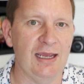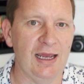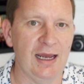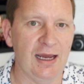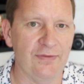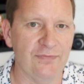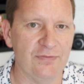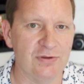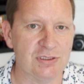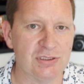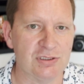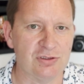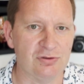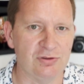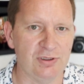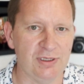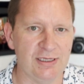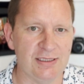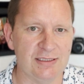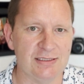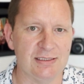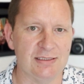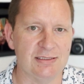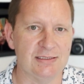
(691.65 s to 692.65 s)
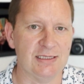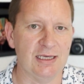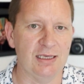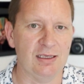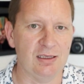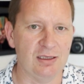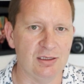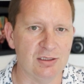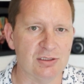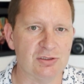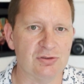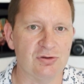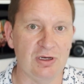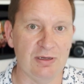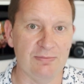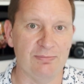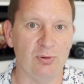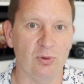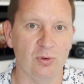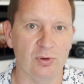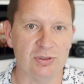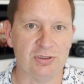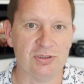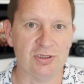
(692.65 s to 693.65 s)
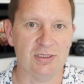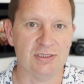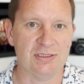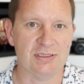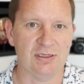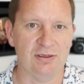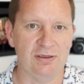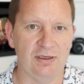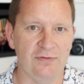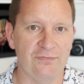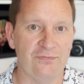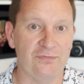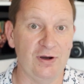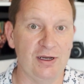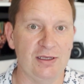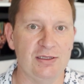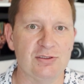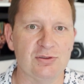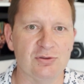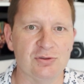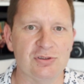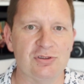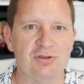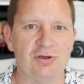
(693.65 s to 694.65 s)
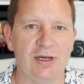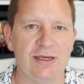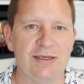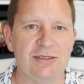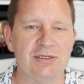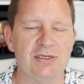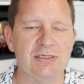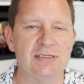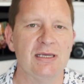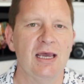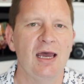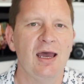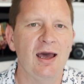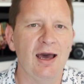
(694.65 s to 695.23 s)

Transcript: out in the streets and taking street portraits, or your friends or strangers,